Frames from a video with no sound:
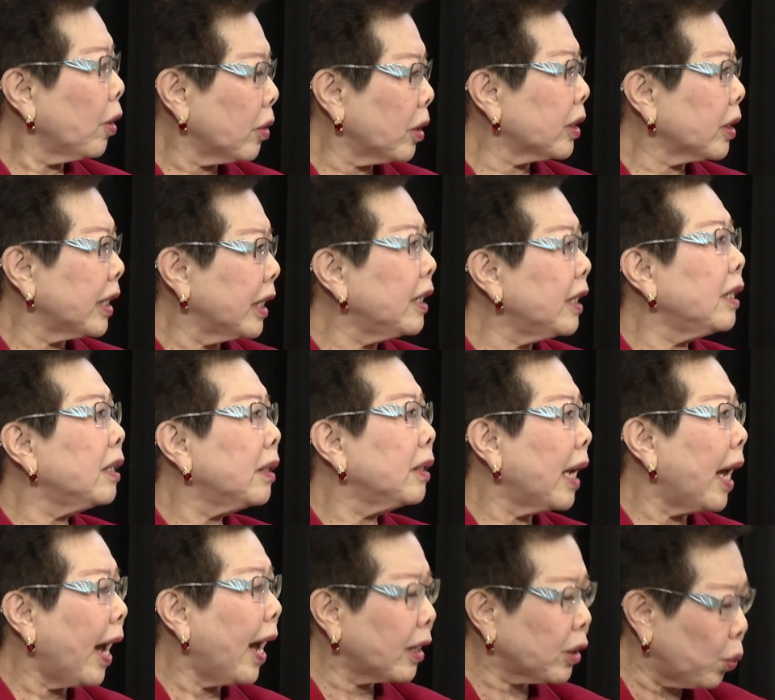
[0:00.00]
didn't
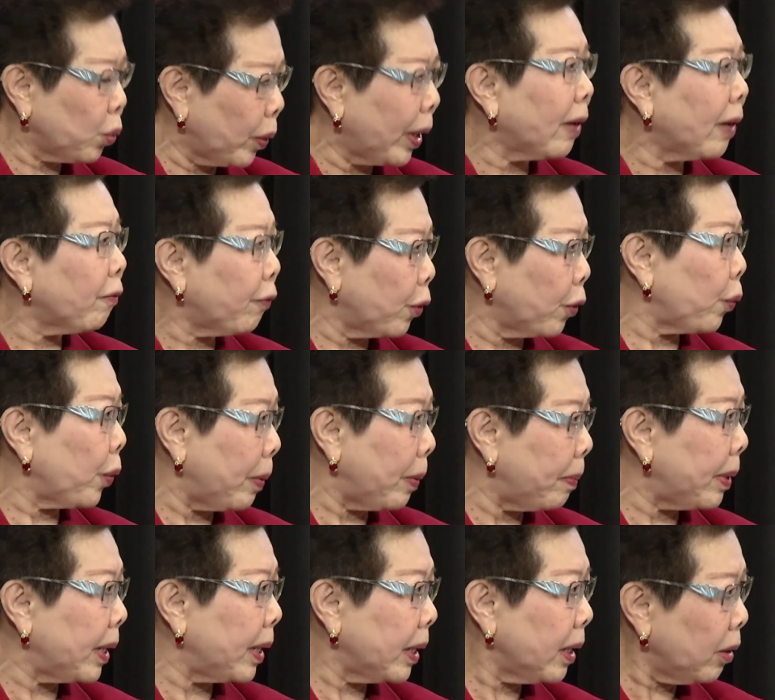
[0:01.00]
act well for
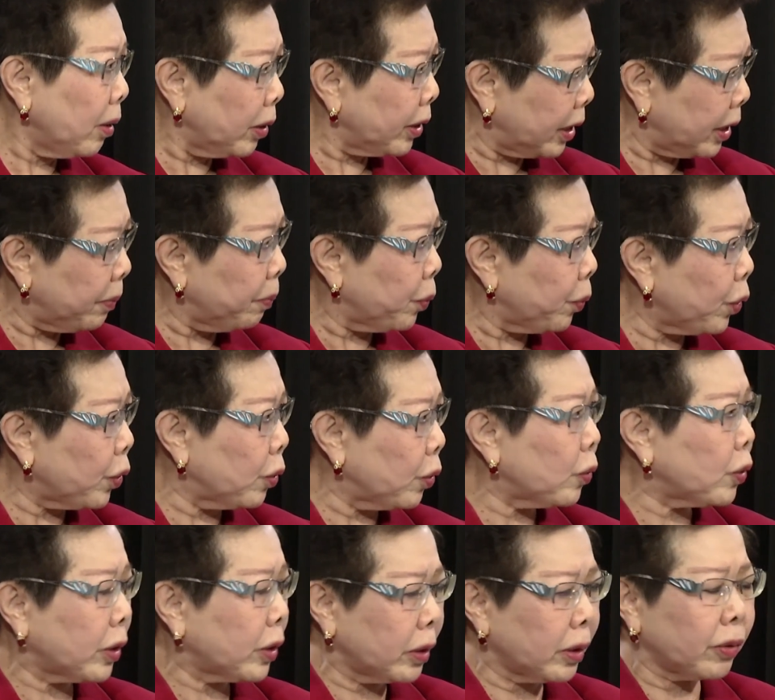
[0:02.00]
women. Didn't
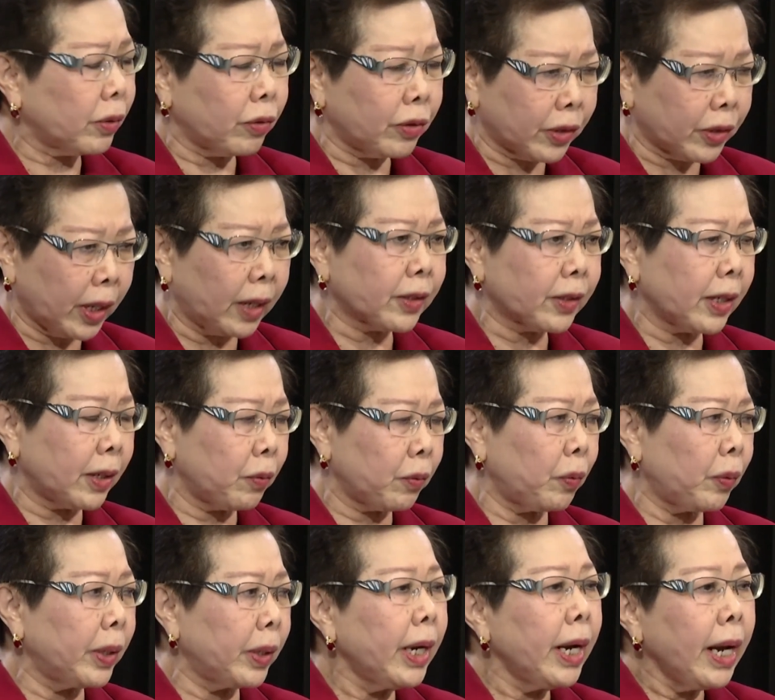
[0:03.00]
produce the results that we
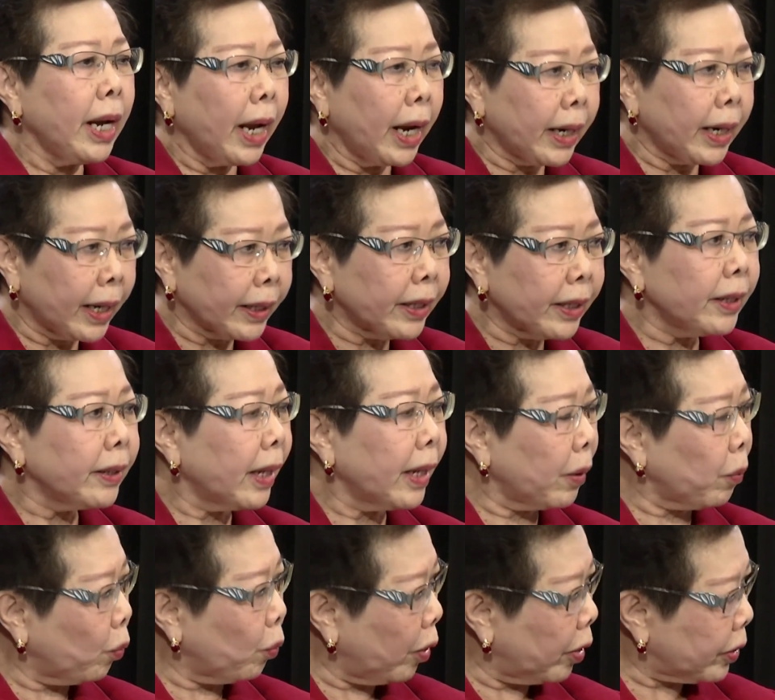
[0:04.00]
want. And I think
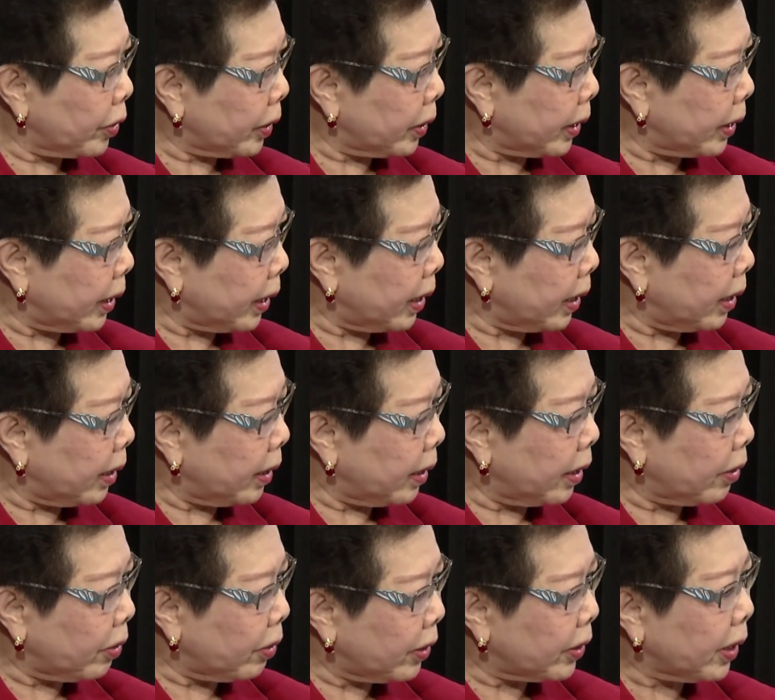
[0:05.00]
that was the
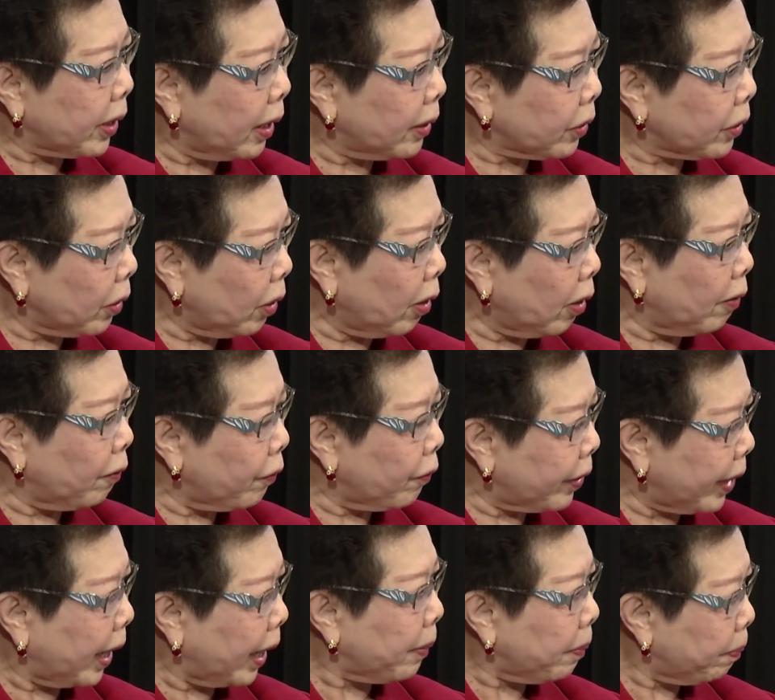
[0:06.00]
result of
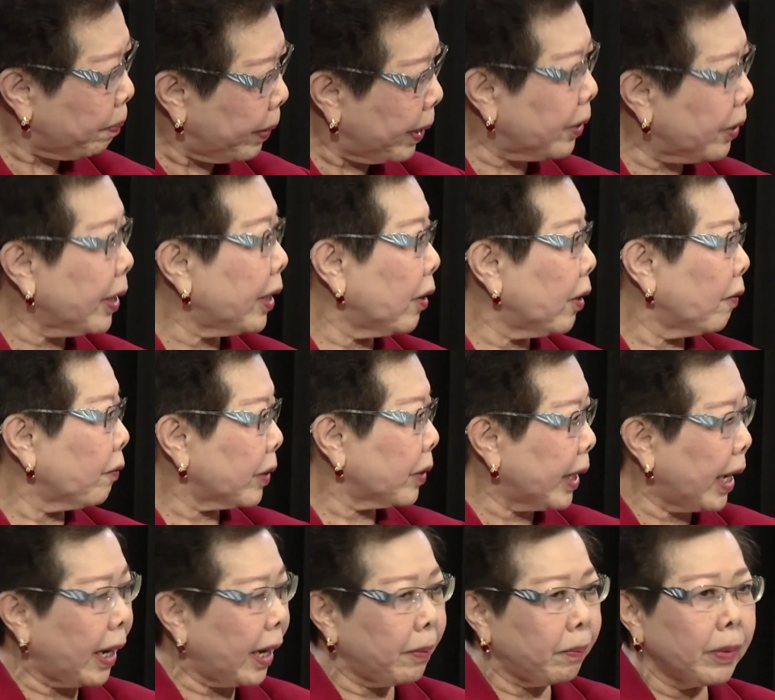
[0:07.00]
that period of
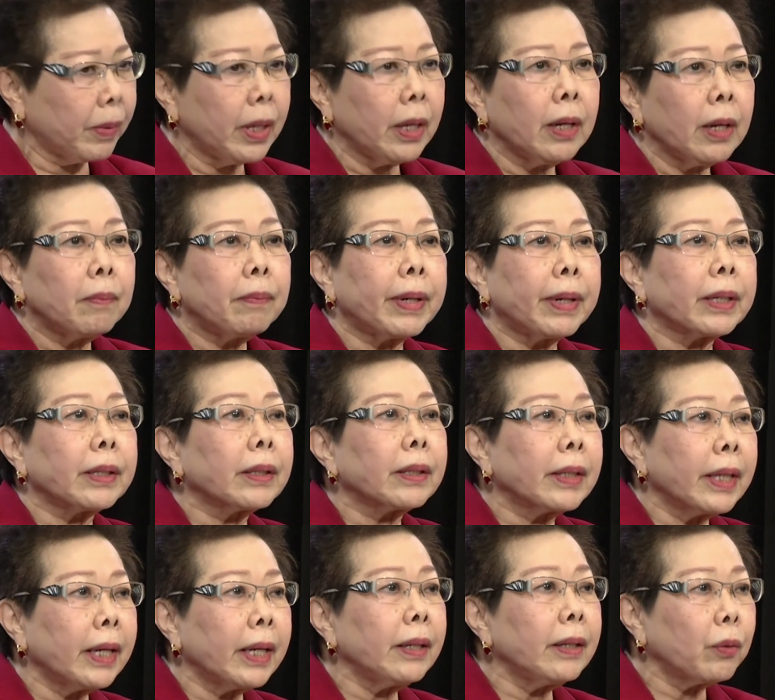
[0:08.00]
time. But
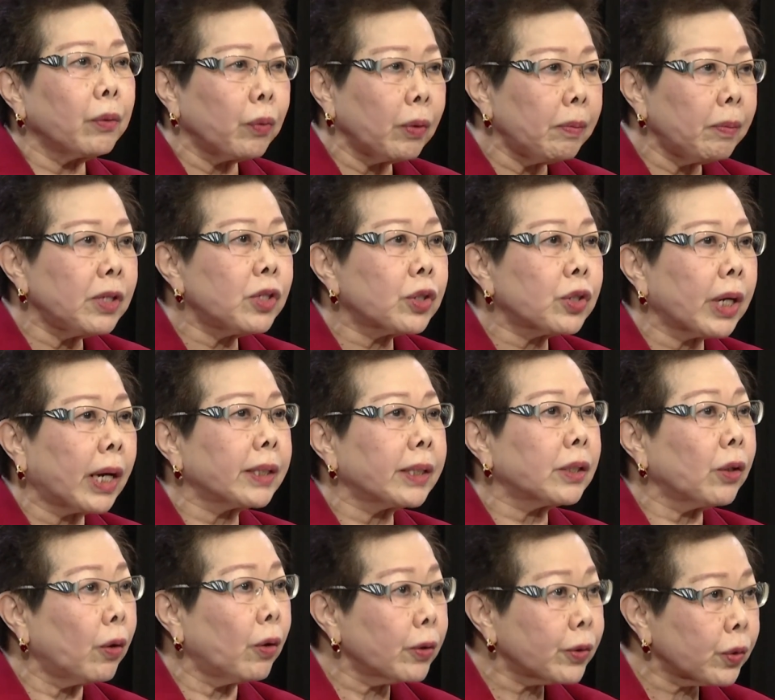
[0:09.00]
then the Women's
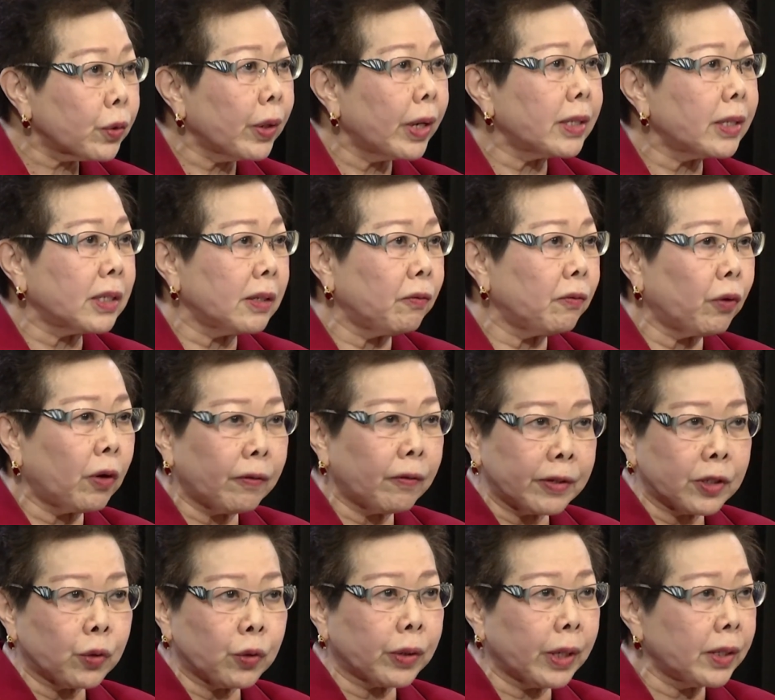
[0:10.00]
Charter also has evolved.
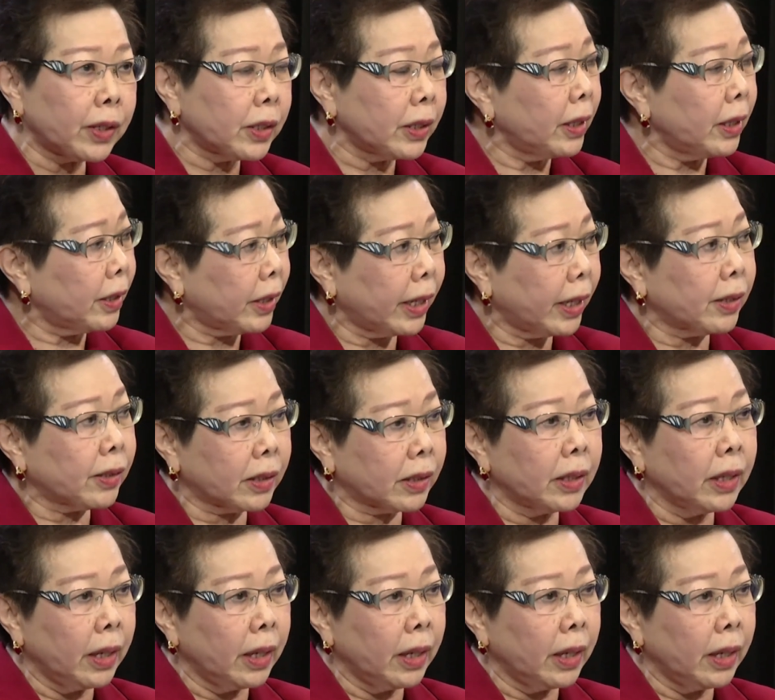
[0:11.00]
As you can see, it has